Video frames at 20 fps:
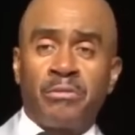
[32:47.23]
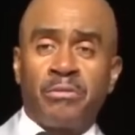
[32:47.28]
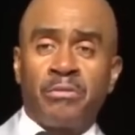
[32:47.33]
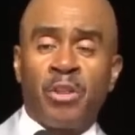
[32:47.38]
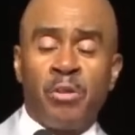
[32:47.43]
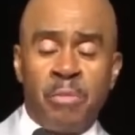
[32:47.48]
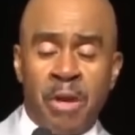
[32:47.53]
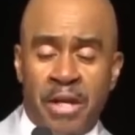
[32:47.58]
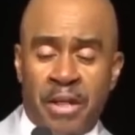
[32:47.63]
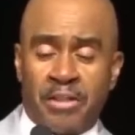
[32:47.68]

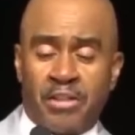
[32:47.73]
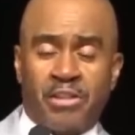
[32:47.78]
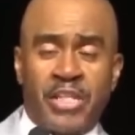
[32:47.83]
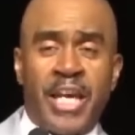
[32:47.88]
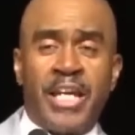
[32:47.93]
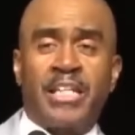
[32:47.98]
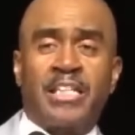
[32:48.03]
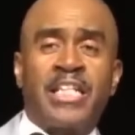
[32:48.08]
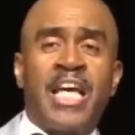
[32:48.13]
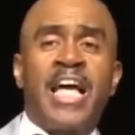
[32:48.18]
You better
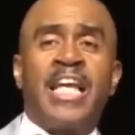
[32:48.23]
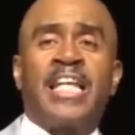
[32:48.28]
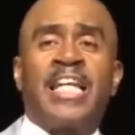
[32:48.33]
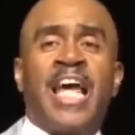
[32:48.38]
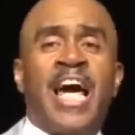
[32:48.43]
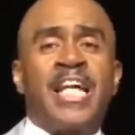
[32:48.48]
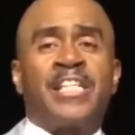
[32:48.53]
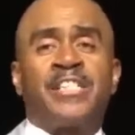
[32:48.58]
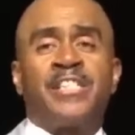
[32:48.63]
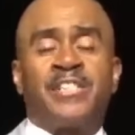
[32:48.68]
take that
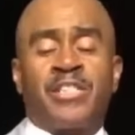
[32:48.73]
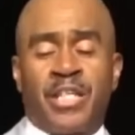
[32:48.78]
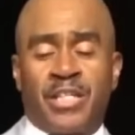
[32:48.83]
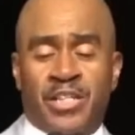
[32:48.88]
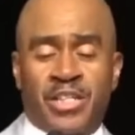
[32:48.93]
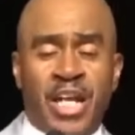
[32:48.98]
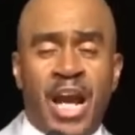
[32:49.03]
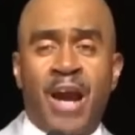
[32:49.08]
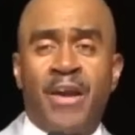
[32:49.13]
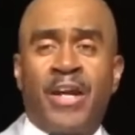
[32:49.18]
license
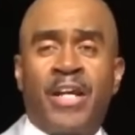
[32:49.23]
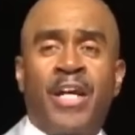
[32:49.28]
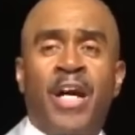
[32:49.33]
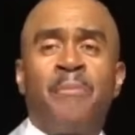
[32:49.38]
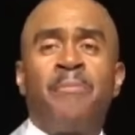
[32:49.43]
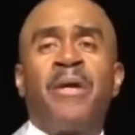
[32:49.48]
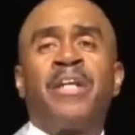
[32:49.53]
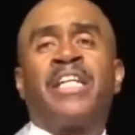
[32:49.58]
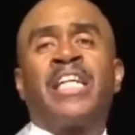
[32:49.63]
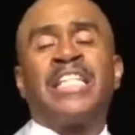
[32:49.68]
and tear it
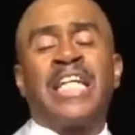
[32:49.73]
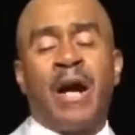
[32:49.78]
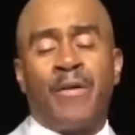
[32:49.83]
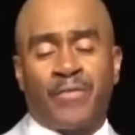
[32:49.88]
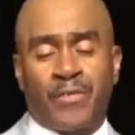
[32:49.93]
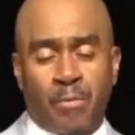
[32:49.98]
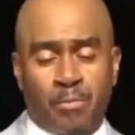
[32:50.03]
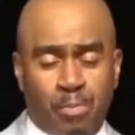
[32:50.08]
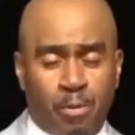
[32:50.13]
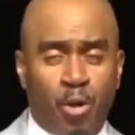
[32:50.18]
up, get out
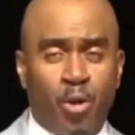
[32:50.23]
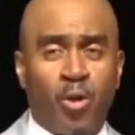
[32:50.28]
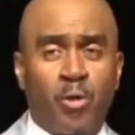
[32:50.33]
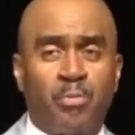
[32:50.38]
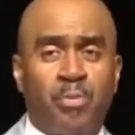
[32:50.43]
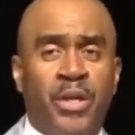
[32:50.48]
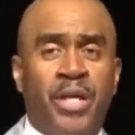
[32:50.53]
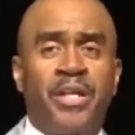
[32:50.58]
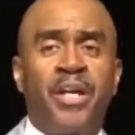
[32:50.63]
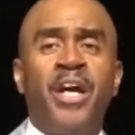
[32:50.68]
the
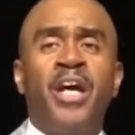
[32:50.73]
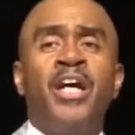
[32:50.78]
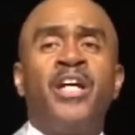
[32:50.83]
pulpit,